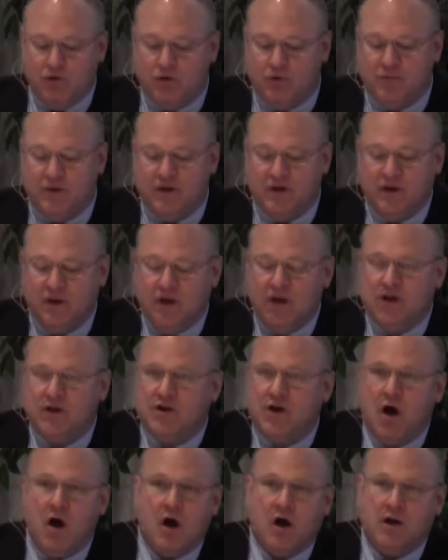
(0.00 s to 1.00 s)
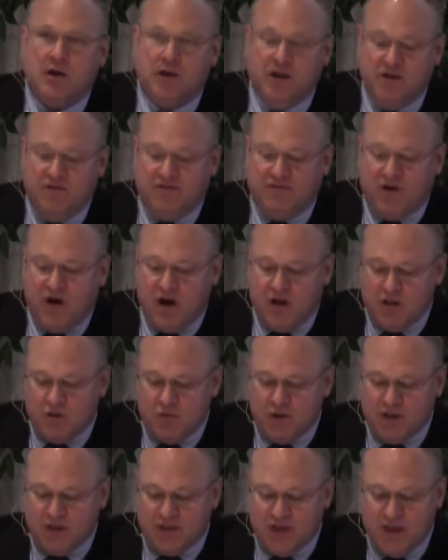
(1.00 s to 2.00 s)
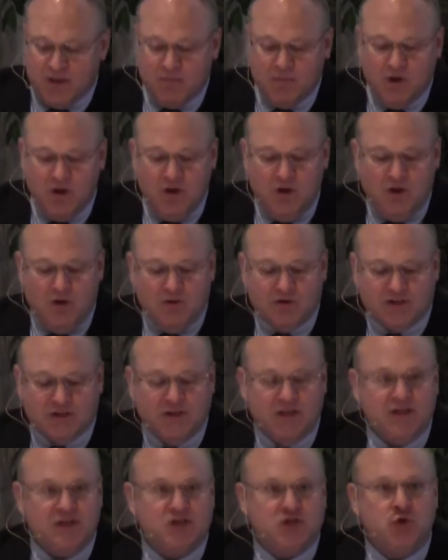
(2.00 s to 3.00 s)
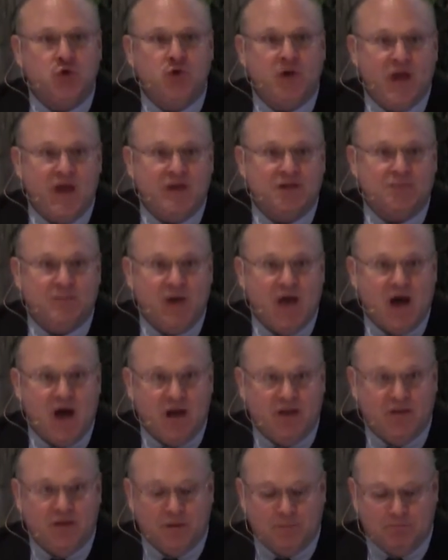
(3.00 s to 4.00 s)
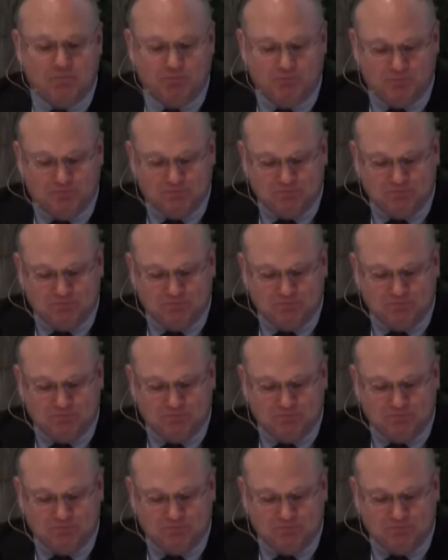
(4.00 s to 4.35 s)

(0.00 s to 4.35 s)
who had been doggedly following them, was at least two days behind them.